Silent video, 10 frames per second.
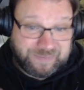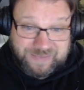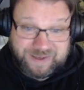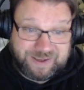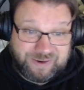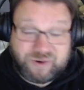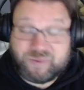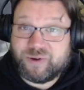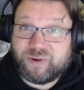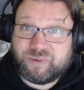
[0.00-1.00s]
I
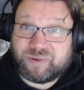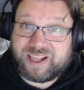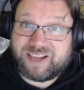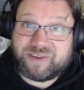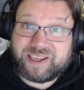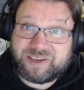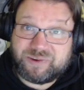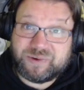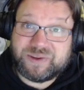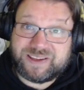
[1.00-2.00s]
hope you all will have a
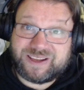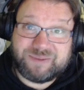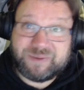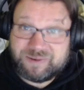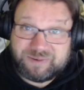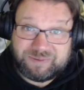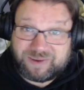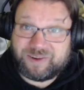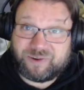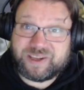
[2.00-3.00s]
good time
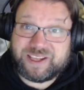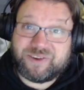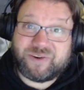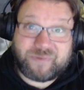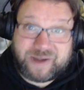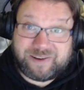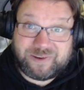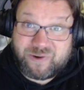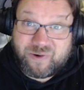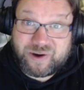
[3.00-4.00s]
unlocking your
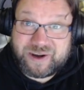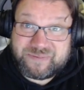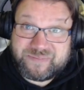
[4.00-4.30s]
Rattlegore.